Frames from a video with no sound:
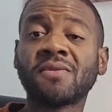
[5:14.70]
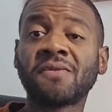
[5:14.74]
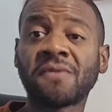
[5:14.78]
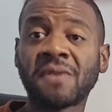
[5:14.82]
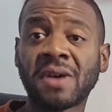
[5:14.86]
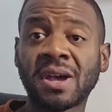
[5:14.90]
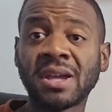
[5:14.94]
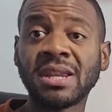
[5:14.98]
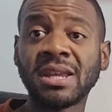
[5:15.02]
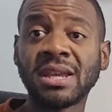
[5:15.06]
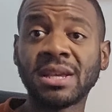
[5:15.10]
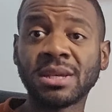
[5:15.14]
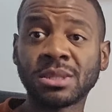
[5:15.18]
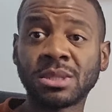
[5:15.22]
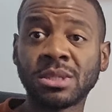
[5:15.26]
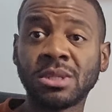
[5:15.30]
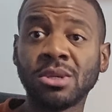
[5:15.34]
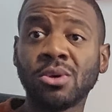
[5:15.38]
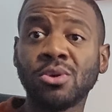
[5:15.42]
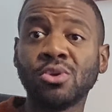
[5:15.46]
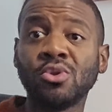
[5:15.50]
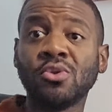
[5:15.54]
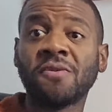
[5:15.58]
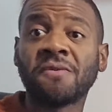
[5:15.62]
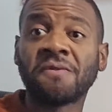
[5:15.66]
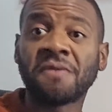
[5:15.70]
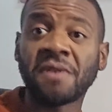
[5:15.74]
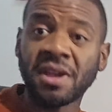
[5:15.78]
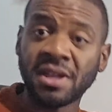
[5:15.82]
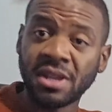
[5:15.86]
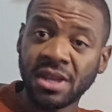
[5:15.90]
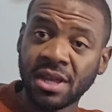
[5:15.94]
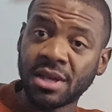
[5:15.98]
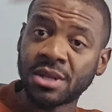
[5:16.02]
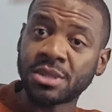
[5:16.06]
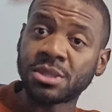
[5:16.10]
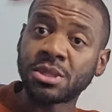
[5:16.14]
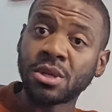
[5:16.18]
finance deal. You're
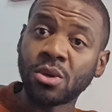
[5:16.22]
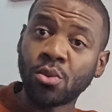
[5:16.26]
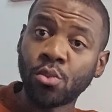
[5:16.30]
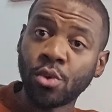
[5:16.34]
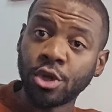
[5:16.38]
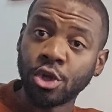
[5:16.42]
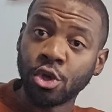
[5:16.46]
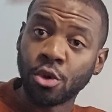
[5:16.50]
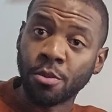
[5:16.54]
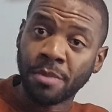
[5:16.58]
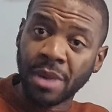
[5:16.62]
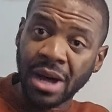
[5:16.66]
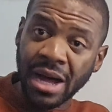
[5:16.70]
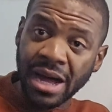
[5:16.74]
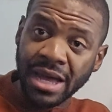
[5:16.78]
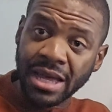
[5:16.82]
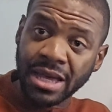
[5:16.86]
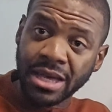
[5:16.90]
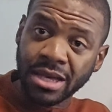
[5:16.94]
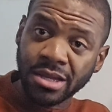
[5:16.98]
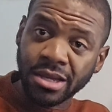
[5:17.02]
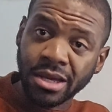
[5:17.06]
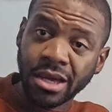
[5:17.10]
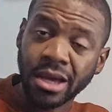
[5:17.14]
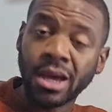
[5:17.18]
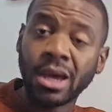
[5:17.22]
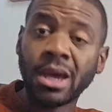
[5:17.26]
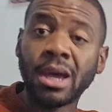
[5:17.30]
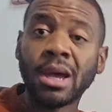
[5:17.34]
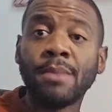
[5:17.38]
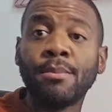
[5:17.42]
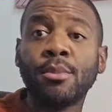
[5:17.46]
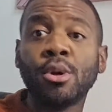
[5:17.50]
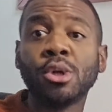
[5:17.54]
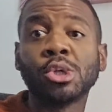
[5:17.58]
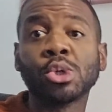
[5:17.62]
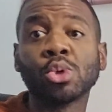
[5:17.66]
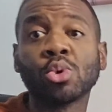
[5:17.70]
financing when you buy it,
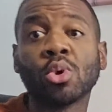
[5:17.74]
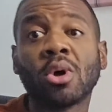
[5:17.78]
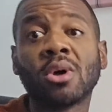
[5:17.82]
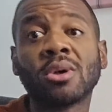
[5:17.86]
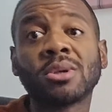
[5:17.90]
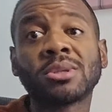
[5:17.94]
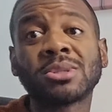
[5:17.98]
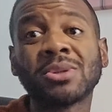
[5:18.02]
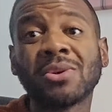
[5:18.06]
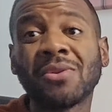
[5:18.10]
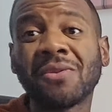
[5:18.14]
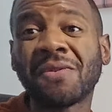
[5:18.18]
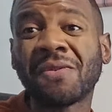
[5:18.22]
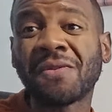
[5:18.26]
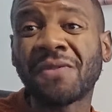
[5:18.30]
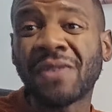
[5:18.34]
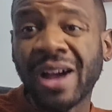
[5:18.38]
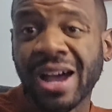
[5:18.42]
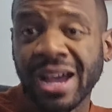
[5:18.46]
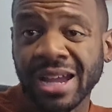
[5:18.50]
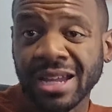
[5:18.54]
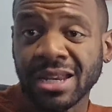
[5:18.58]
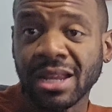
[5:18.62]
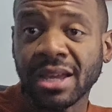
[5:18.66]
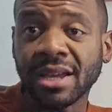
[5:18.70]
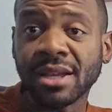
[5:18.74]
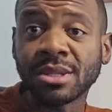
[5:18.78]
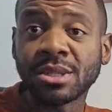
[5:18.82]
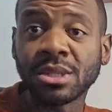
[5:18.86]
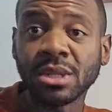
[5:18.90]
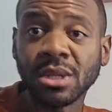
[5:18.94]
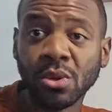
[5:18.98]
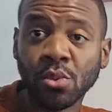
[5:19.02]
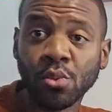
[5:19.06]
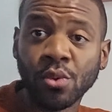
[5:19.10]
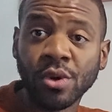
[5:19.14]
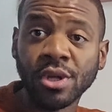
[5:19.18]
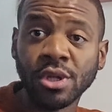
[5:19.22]
but you're also
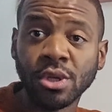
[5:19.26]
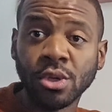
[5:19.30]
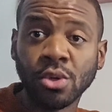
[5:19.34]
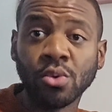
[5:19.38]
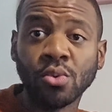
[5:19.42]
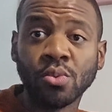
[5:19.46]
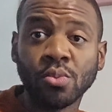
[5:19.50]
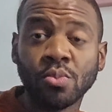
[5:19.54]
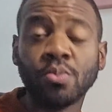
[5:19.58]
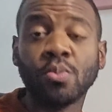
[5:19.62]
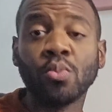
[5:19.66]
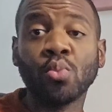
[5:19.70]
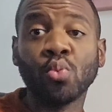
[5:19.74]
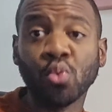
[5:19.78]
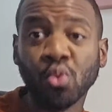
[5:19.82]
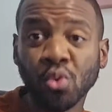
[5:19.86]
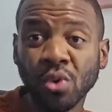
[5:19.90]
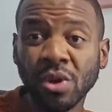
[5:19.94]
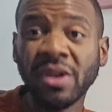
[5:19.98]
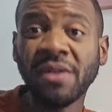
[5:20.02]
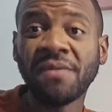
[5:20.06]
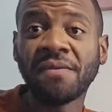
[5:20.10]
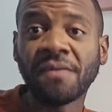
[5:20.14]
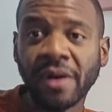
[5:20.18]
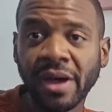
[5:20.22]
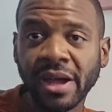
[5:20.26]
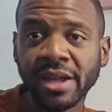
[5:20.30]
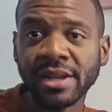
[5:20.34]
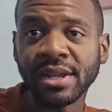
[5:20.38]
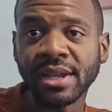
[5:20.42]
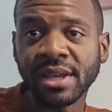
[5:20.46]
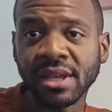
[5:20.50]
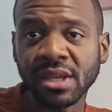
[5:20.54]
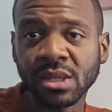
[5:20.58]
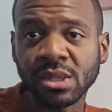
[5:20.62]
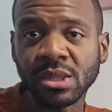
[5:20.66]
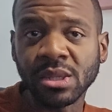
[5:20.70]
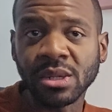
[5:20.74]
financing when you
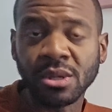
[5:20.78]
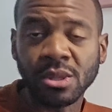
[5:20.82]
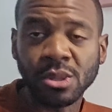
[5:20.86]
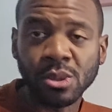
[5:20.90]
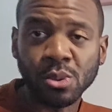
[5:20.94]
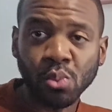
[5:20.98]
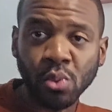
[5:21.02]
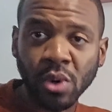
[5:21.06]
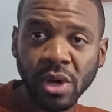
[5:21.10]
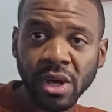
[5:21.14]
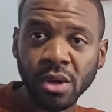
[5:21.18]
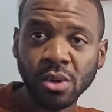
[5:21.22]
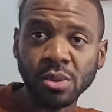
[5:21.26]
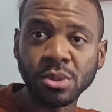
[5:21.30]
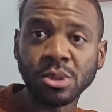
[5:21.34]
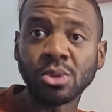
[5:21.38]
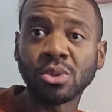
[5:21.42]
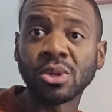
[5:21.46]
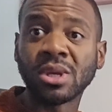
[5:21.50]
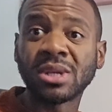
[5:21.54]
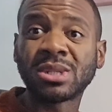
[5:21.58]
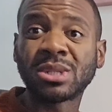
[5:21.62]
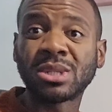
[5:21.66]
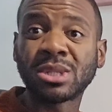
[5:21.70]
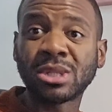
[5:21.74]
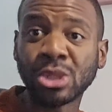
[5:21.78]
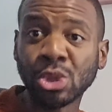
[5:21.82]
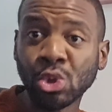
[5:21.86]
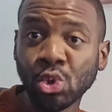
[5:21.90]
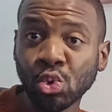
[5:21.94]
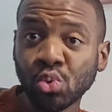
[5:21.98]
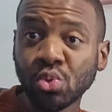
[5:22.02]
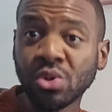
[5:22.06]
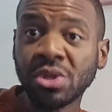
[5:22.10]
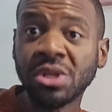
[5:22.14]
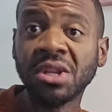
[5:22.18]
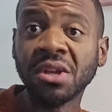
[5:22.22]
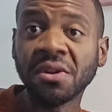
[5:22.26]
refinance it as well. So that's
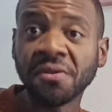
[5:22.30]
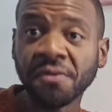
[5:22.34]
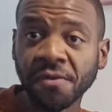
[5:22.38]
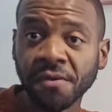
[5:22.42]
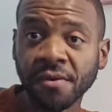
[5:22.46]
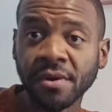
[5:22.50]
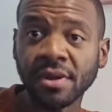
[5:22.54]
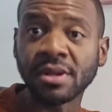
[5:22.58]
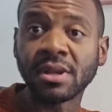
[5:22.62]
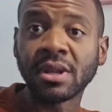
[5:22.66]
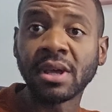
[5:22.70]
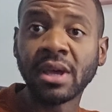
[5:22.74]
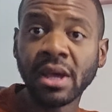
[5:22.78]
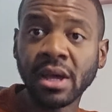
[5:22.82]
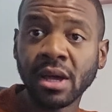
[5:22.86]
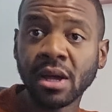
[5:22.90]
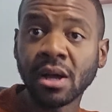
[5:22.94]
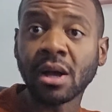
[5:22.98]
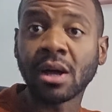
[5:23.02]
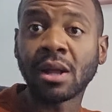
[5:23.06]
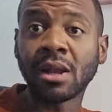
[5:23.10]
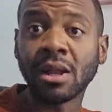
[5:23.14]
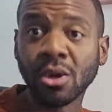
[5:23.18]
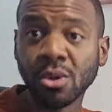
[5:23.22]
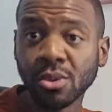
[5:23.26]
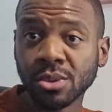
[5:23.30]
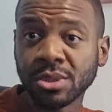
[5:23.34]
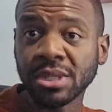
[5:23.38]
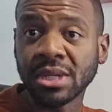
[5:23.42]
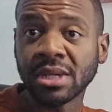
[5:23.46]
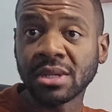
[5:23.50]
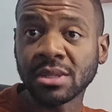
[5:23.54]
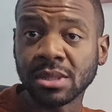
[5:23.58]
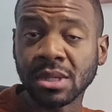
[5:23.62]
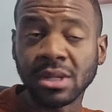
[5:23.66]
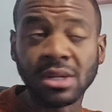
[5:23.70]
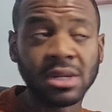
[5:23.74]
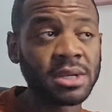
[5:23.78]
two different
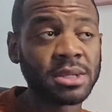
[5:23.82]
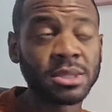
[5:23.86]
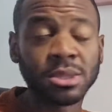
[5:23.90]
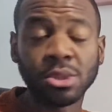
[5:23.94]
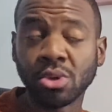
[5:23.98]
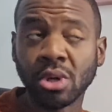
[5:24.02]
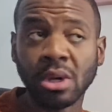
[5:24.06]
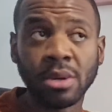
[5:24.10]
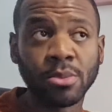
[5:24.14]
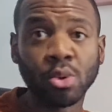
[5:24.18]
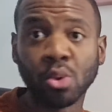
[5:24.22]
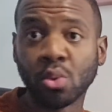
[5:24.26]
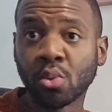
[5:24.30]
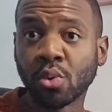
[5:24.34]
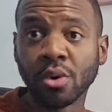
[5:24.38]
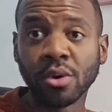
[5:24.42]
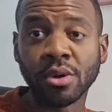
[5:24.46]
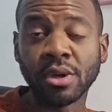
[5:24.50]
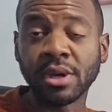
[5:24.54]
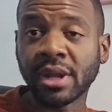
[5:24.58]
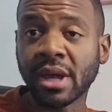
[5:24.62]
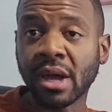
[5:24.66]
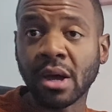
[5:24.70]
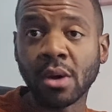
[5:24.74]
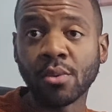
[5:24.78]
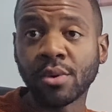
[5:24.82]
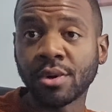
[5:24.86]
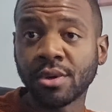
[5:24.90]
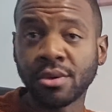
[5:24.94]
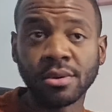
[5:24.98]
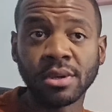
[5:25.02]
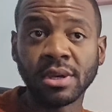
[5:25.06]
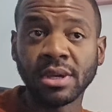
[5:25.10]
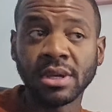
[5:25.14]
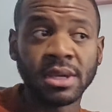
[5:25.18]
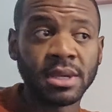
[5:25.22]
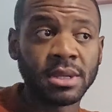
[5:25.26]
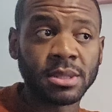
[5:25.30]
closings, unless you're able to work it out where you
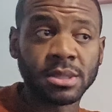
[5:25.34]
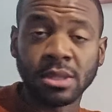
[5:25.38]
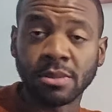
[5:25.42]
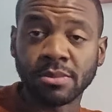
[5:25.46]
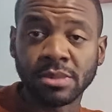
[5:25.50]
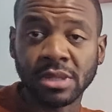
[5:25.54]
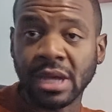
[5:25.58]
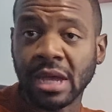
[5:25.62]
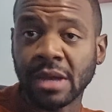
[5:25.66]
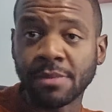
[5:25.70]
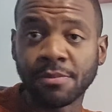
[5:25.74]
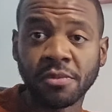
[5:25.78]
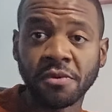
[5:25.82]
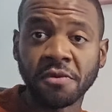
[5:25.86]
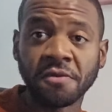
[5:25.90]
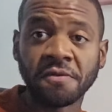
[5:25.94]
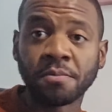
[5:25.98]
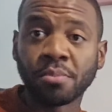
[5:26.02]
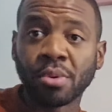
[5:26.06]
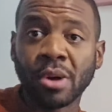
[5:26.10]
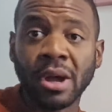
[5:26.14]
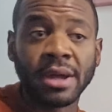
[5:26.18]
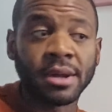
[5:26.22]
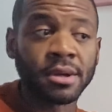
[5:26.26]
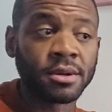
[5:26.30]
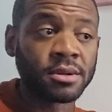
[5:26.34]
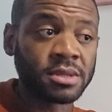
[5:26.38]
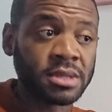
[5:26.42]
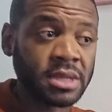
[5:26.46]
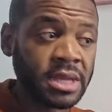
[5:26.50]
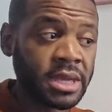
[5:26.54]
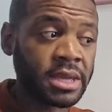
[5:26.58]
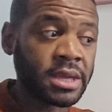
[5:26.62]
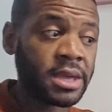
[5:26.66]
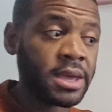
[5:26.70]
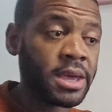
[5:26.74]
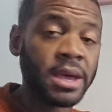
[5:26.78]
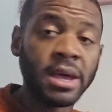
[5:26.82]
can get some type of product
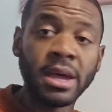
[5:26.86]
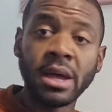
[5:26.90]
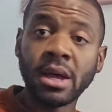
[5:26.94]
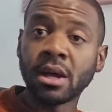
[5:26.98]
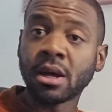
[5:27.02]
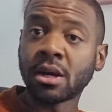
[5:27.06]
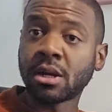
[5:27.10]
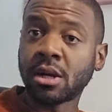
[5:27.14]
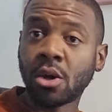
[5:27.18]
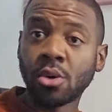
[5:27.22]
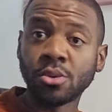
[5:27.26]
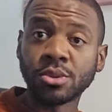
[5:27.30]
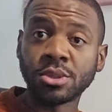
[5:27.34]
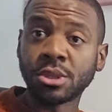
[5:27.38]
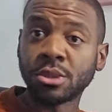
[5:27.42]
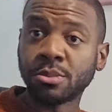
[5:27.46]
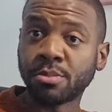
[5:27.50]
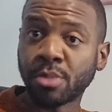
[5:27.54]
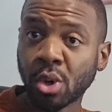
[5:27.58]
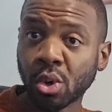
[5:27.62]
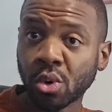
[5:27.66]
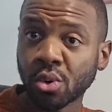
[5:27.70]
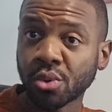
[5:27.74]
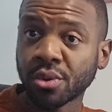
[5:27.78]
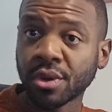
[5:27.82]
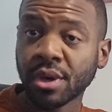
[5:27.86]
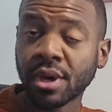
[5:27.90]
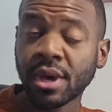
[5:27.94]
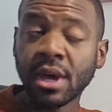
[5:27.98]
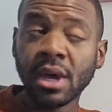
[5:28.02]
that closes both,